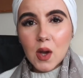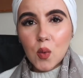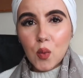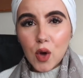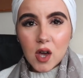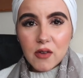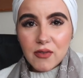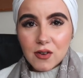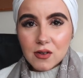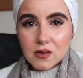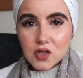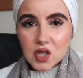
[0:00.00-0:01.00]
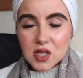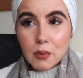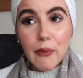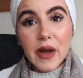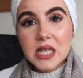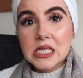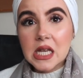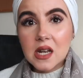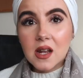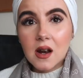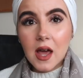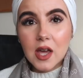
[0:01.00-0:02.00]
work feel just depressing,
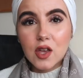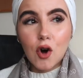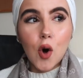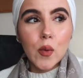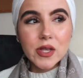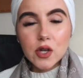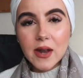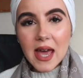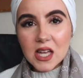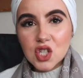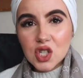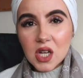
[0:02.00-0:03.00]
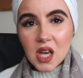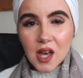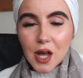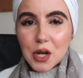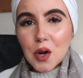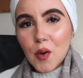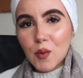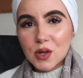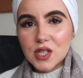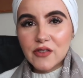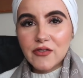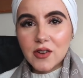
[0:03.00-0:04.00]
and like you're always on edge, and no one
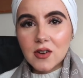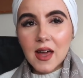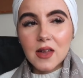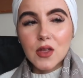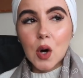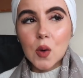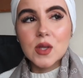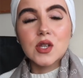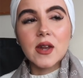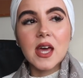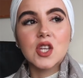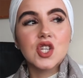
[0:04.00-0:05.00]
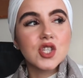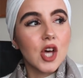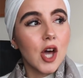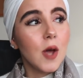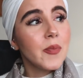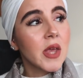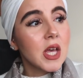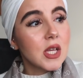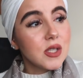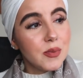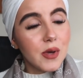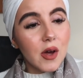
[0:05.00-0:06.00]
wants to feel like they're always on edge. So
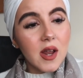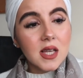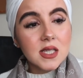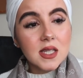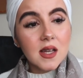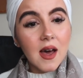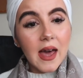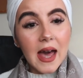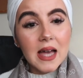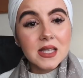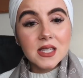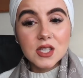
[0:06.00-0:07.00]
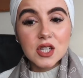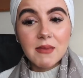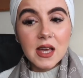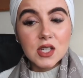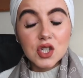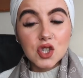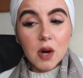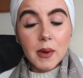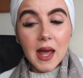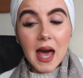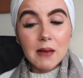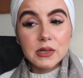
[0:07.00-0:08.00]
to be honest, I had such an amazing job
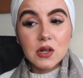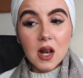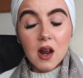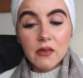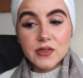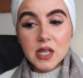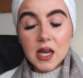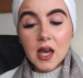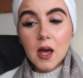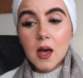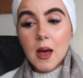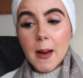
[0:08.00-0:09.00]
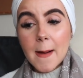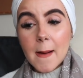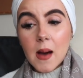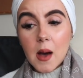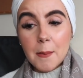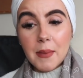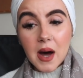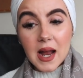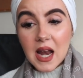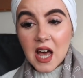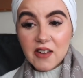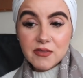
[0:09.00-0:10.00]
and I absolutely loved it, but I
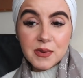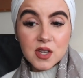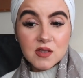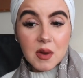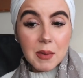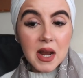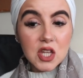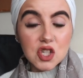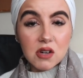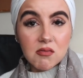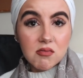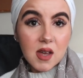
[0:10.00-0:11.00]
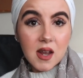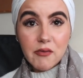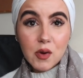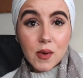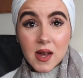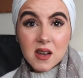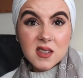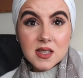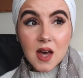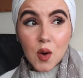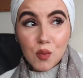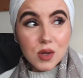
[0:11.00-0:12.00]
left because of my manager, and everyone else
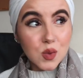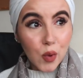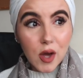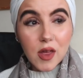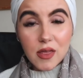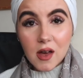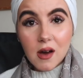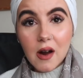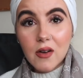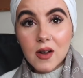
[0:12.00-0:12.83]
that was working there